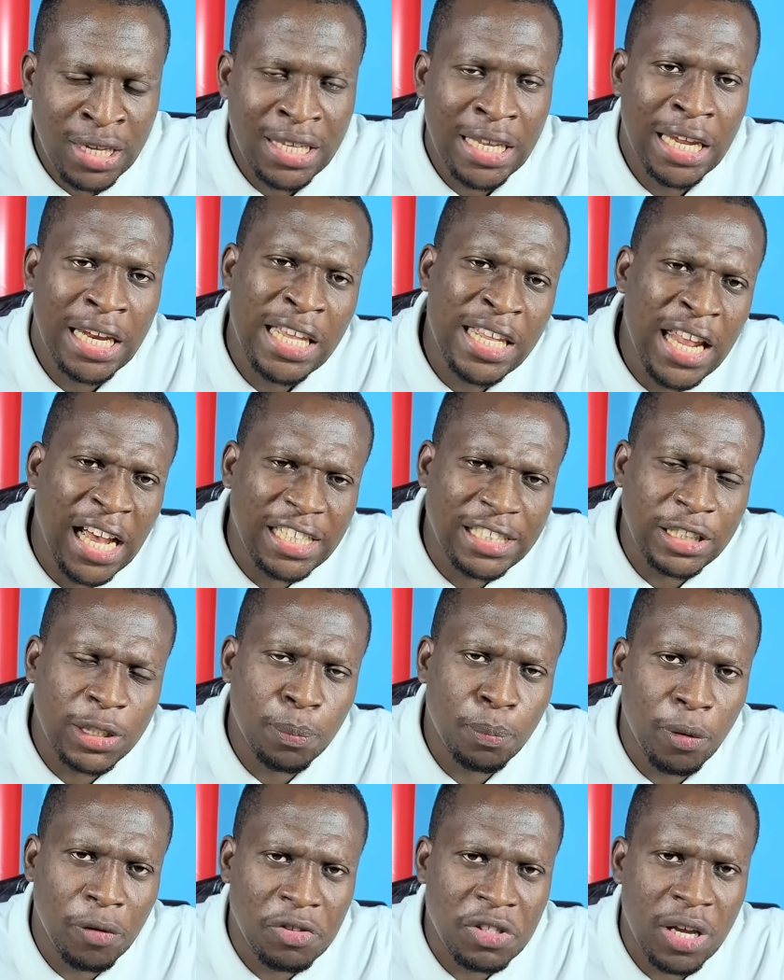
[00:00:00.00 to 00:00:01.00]
the
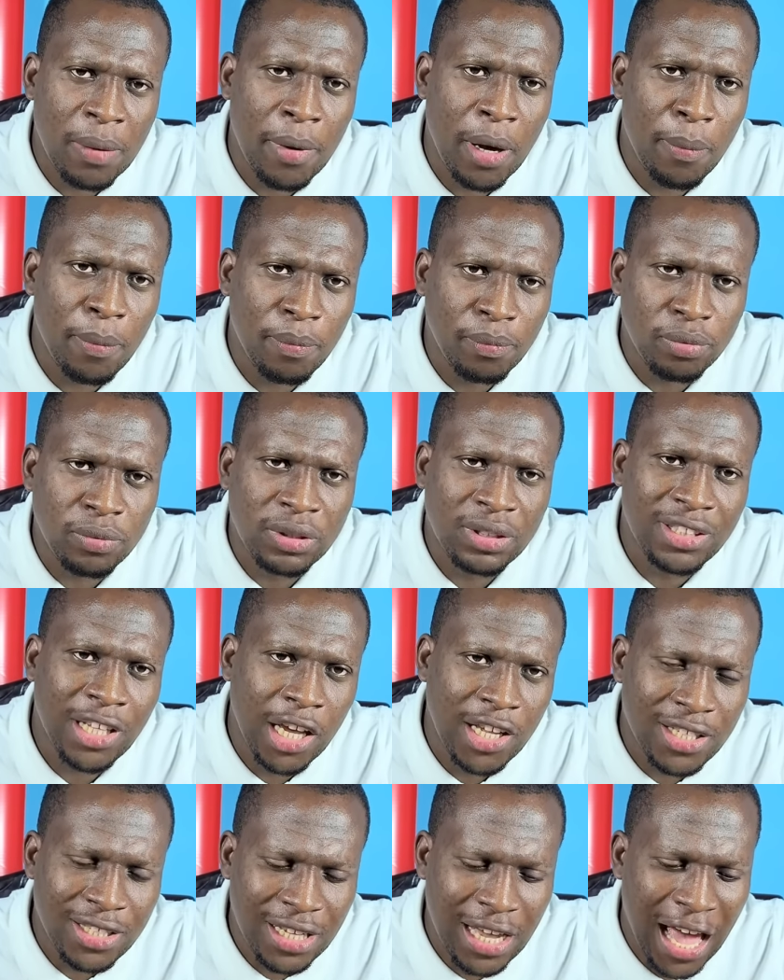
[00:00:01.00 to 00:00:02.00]
leadership of Samana
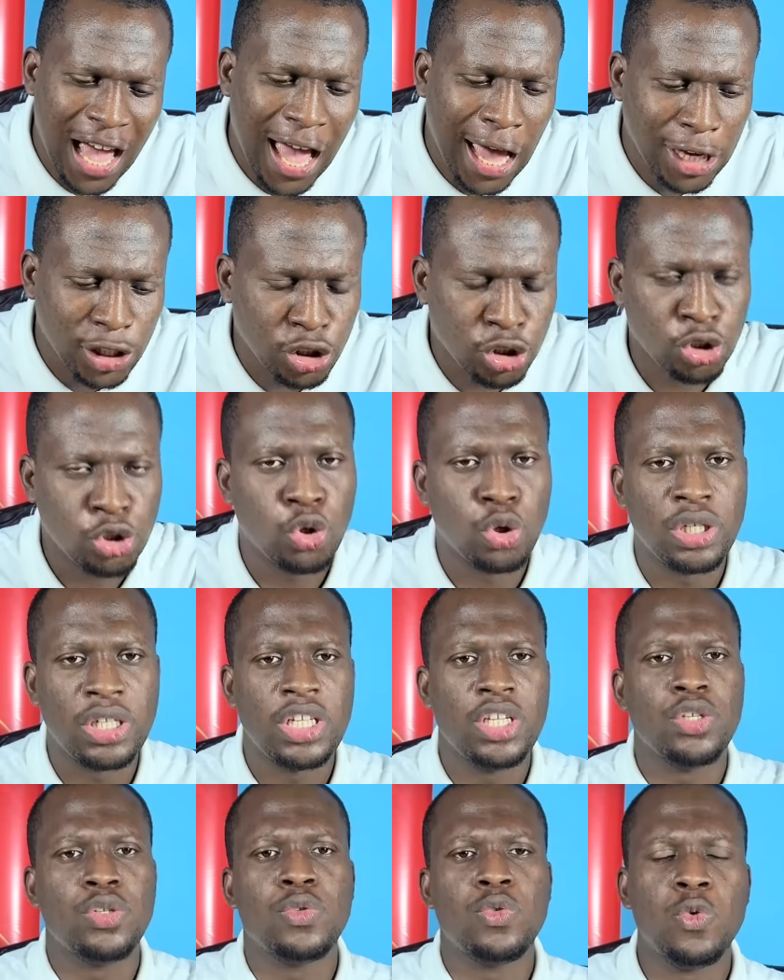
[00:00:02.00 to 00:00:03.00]
Test are sure
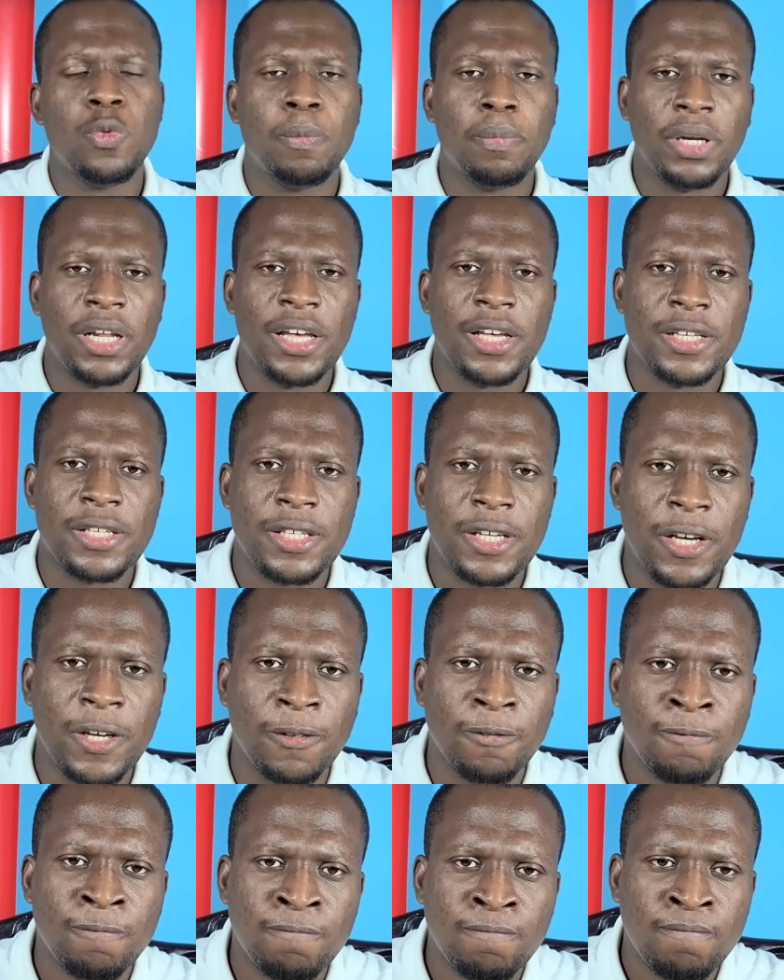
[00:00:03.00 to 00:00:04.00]
these two players say